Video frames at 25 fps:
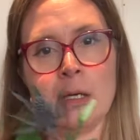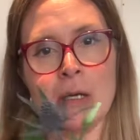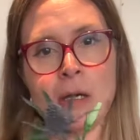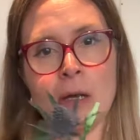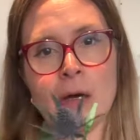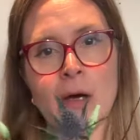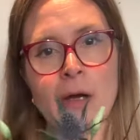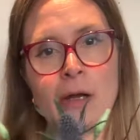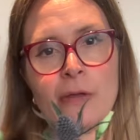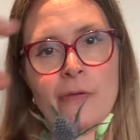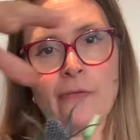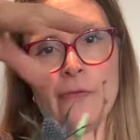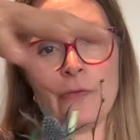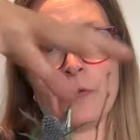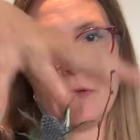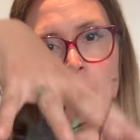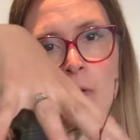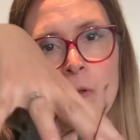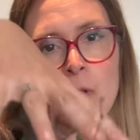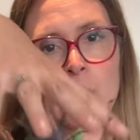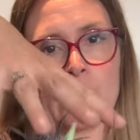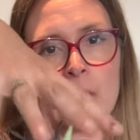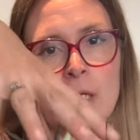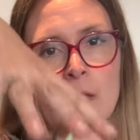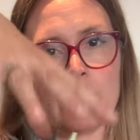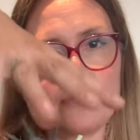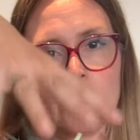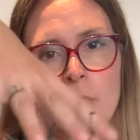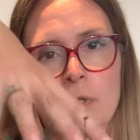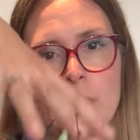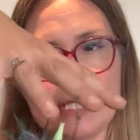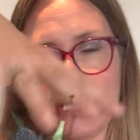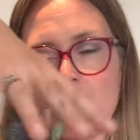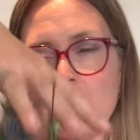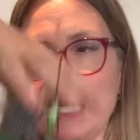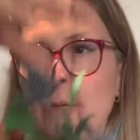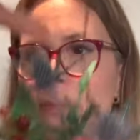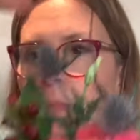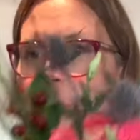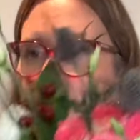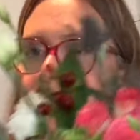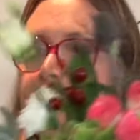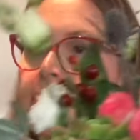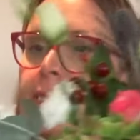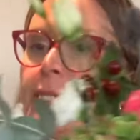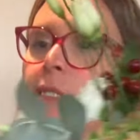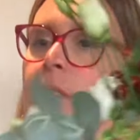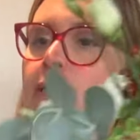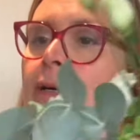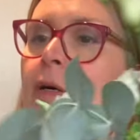I feel like I've got a gap this
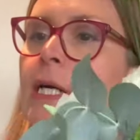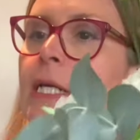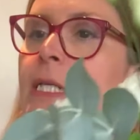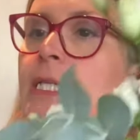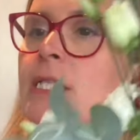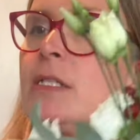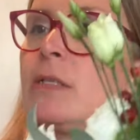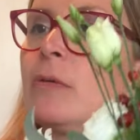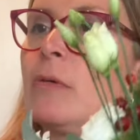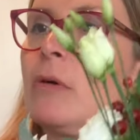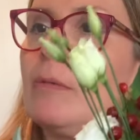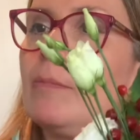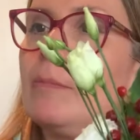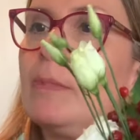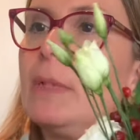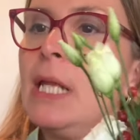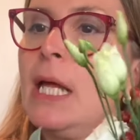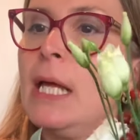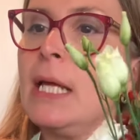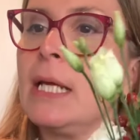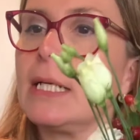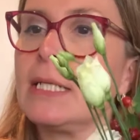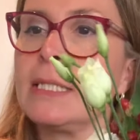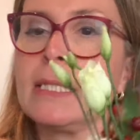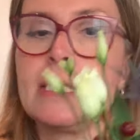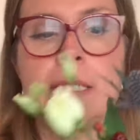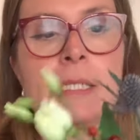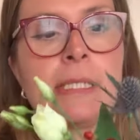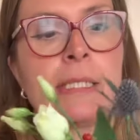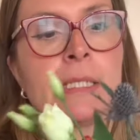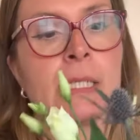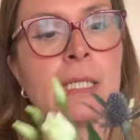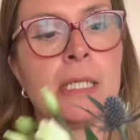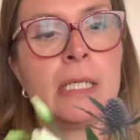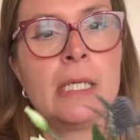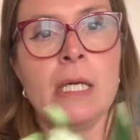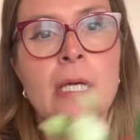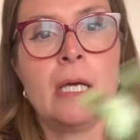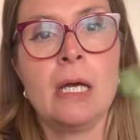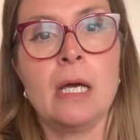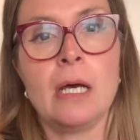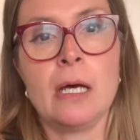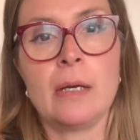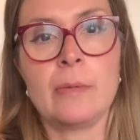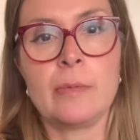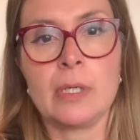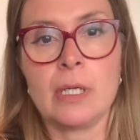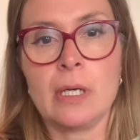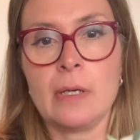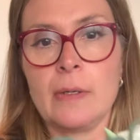side, so
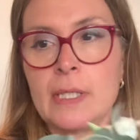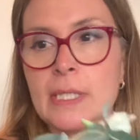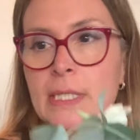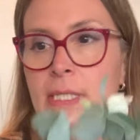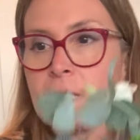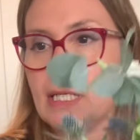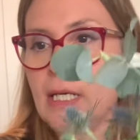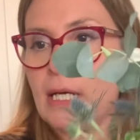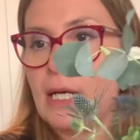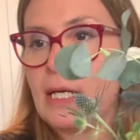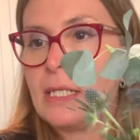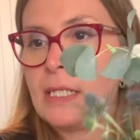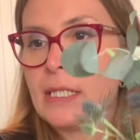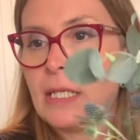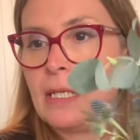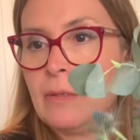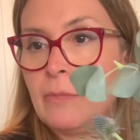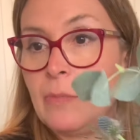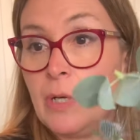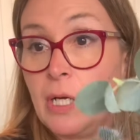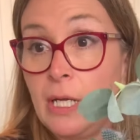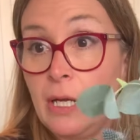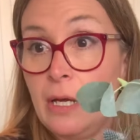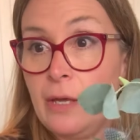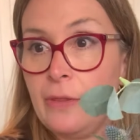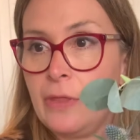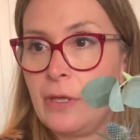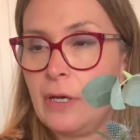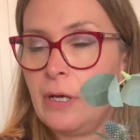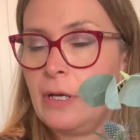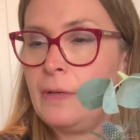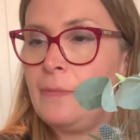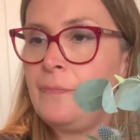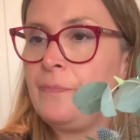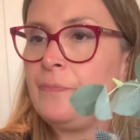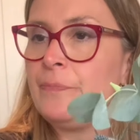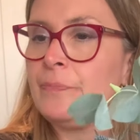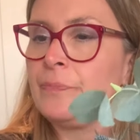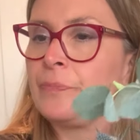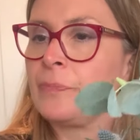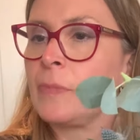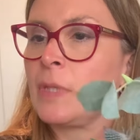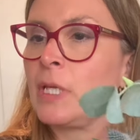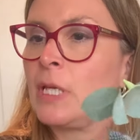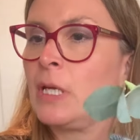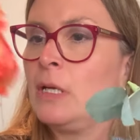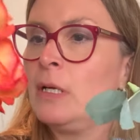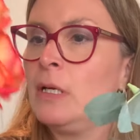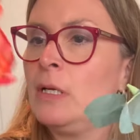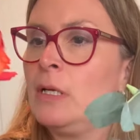I'm going to add in my other
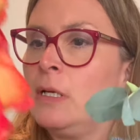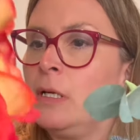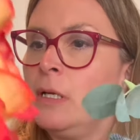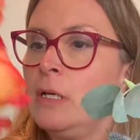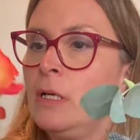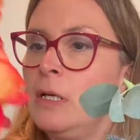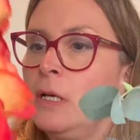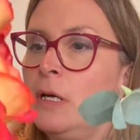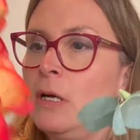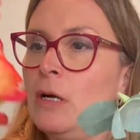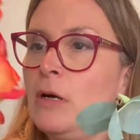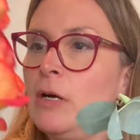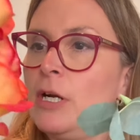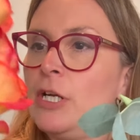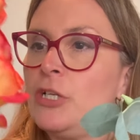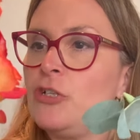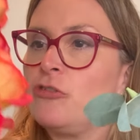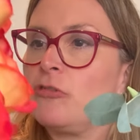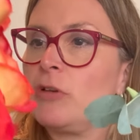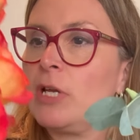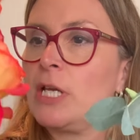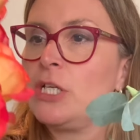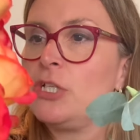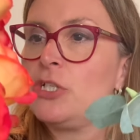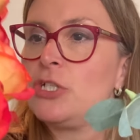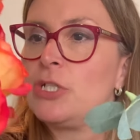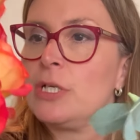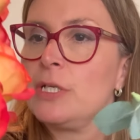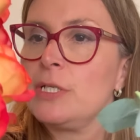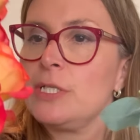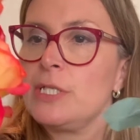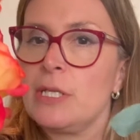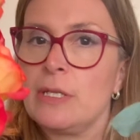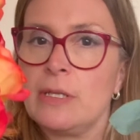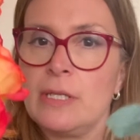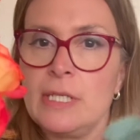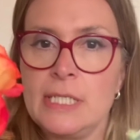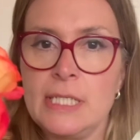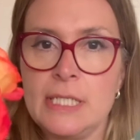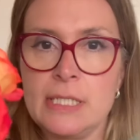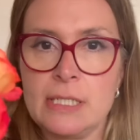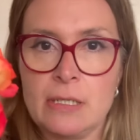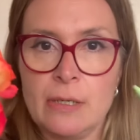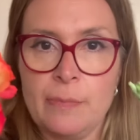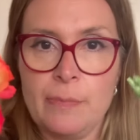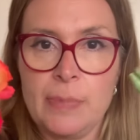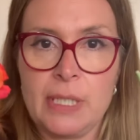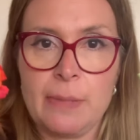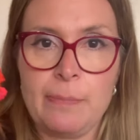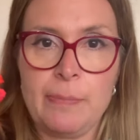hydrangea. So this is our
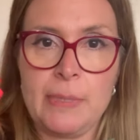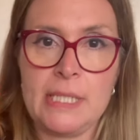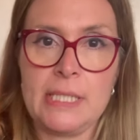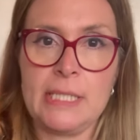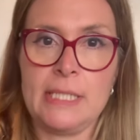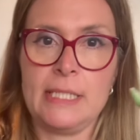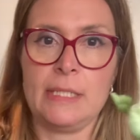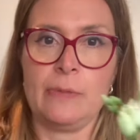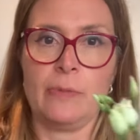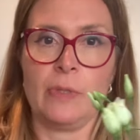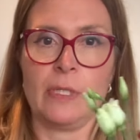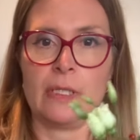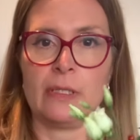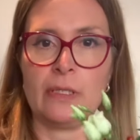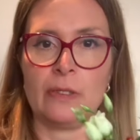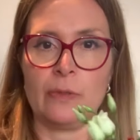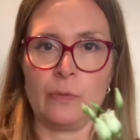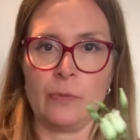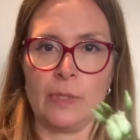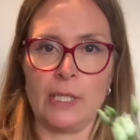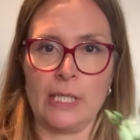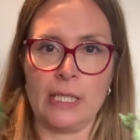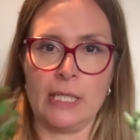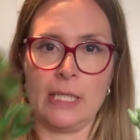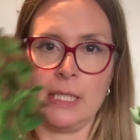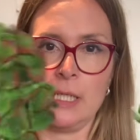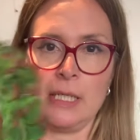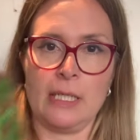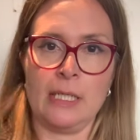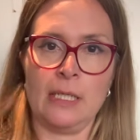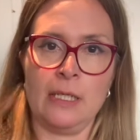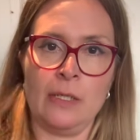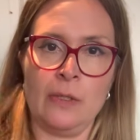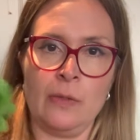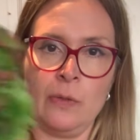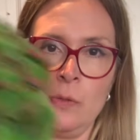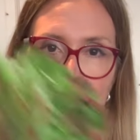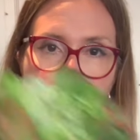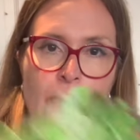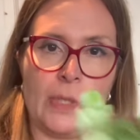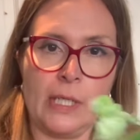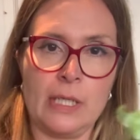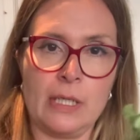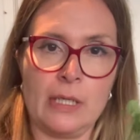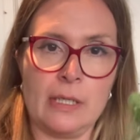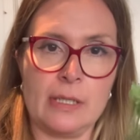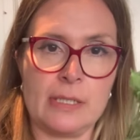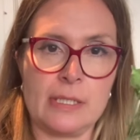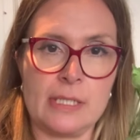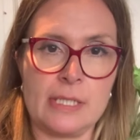big beastie one that we
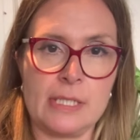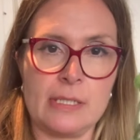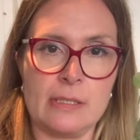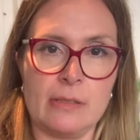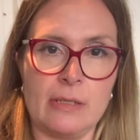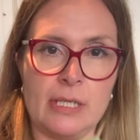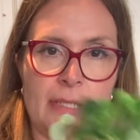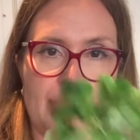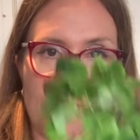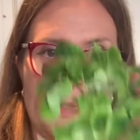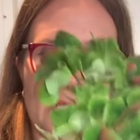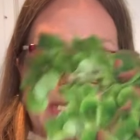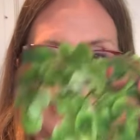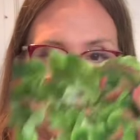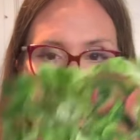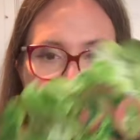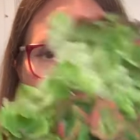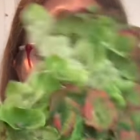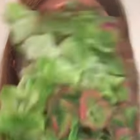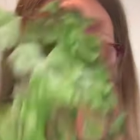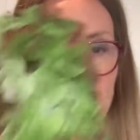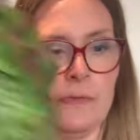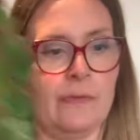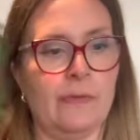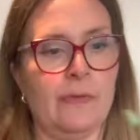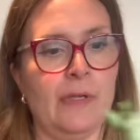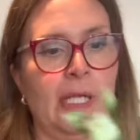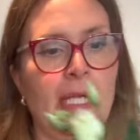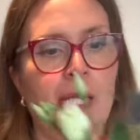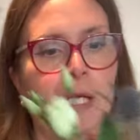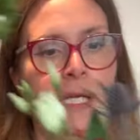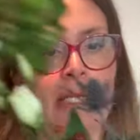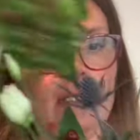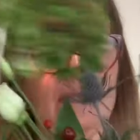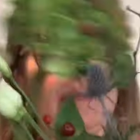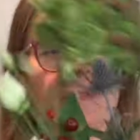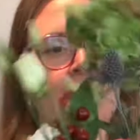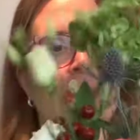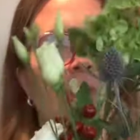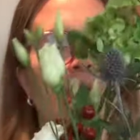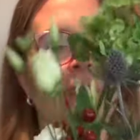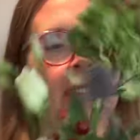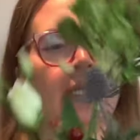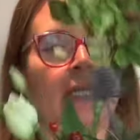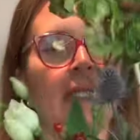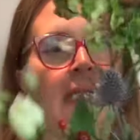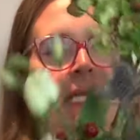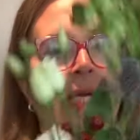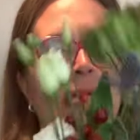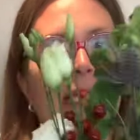cut the side bits off of here. So I'm
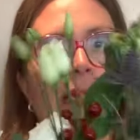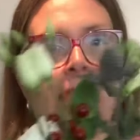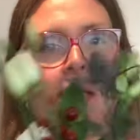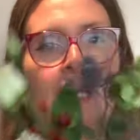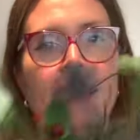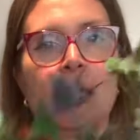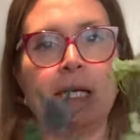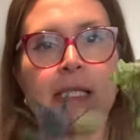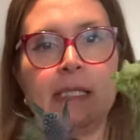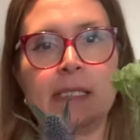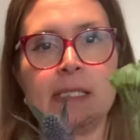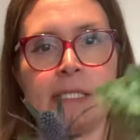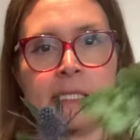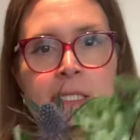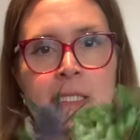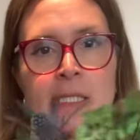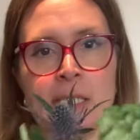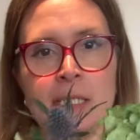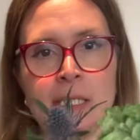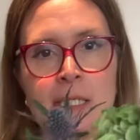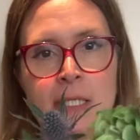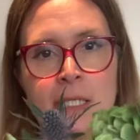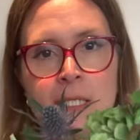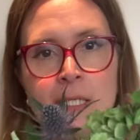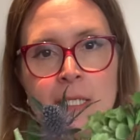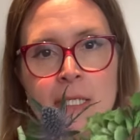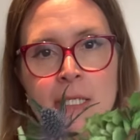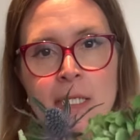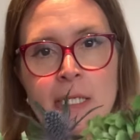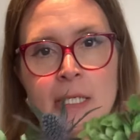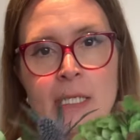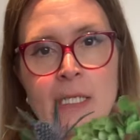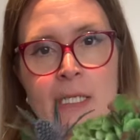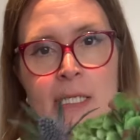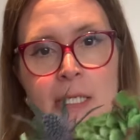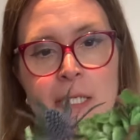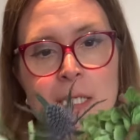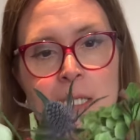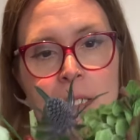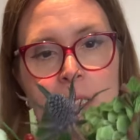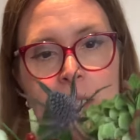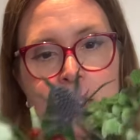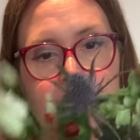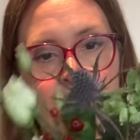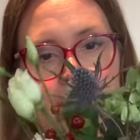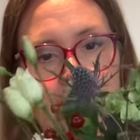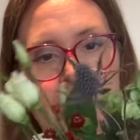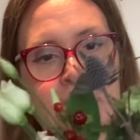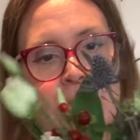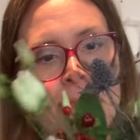going to lay that in
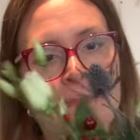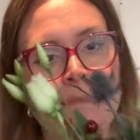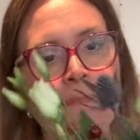there.